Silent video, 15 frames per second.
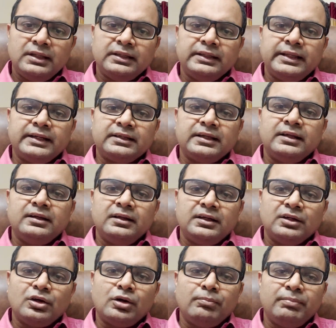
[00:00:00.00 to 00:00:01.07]
that can learn
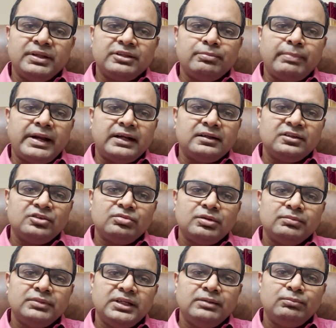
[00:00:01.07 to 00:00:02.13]
complex patterns from
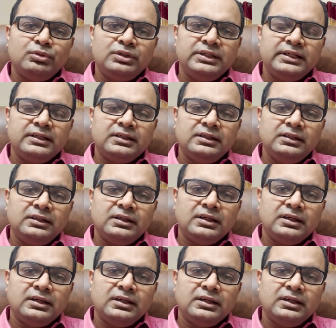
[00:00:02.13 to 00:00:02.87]
the input data